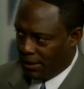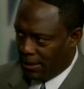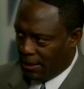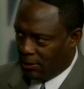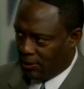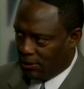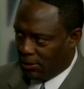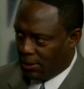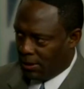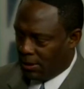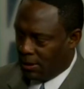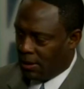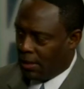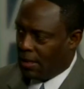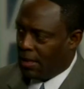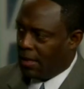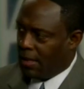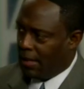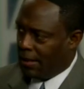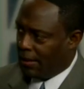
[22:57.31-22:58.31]
Delta
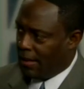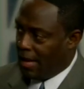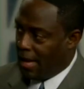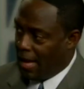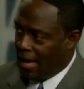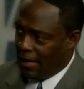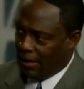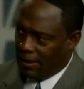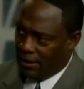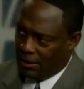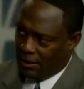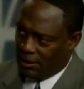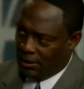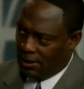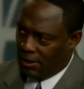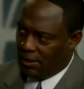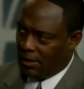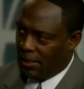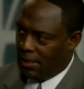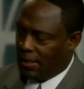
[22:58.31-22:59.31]
and the ideas and
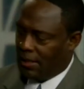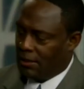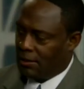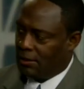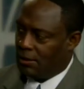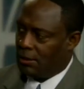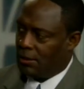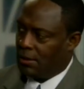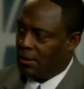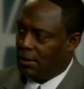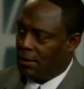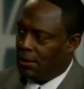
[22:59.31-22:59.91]
the things